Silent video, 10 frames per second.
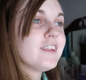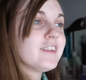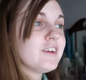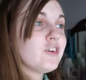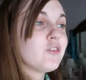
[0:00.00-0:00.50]

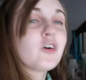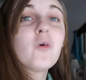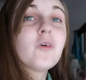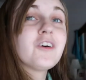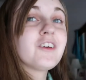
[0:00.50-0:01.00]
little
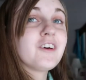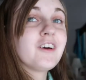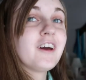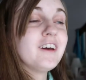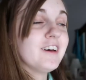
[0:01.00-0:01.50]
recorder
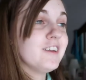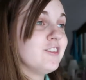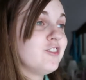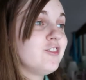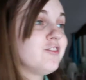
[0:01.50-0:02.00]

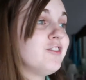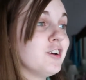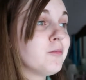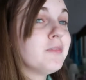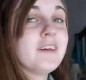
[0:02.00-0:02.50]
and
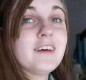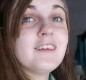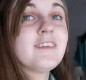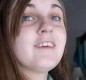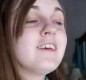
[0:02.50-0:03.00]
filmed
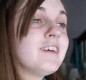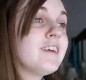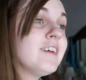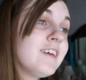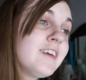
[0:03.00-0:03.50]
it.
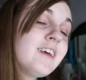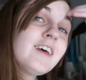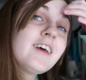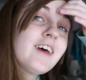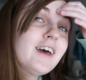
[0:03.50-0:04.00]

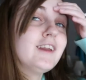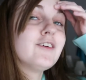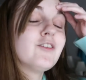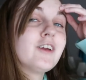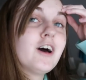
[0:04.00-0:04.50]
And
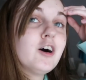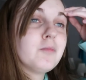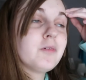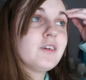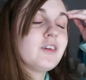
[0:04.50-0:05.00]
it went
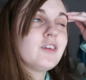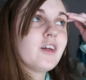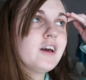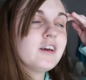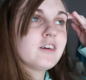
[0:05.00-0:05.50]
up
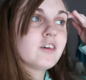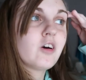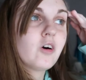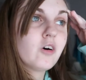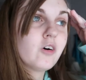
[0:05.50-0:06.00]
like,
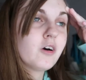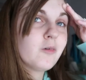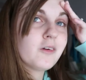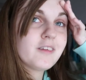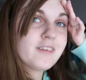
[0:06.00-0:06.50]
oh, I
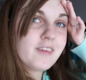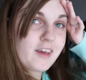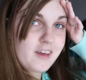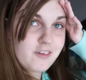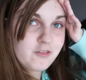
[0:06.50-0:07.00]
want to
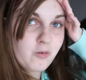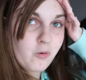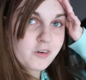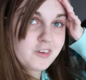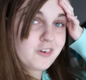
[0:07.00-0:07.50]
say
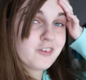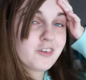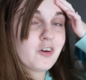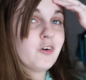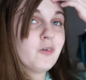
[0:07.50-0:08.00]
4 years
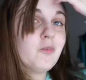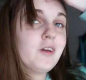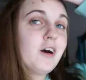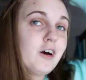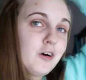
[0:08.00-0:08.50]
ago it
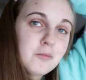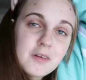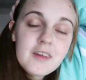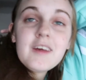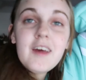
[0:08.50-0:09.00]
went up.
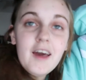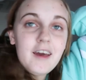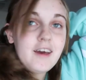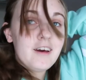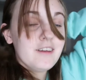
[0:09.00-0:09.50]

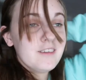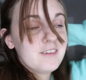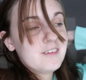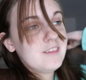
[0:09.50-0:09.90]
And